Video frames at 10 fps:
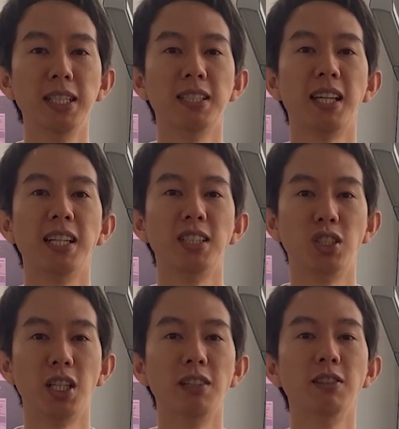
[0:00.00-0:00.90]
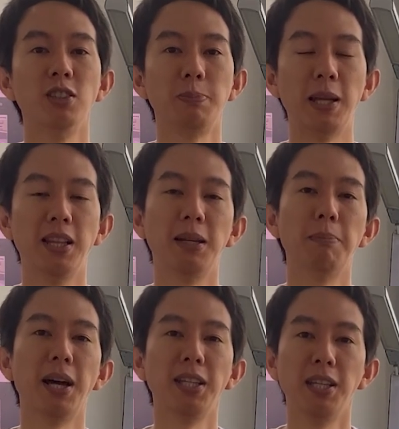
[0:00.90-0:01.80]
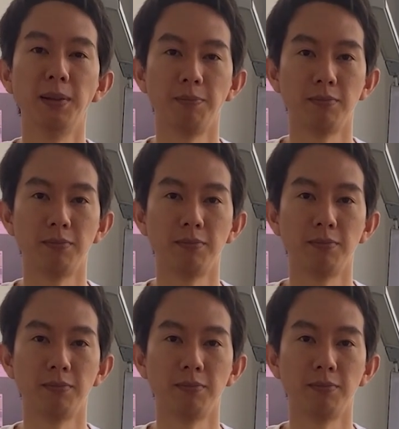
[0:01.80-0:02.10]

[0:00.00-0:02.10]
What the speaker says: needs as general spending money.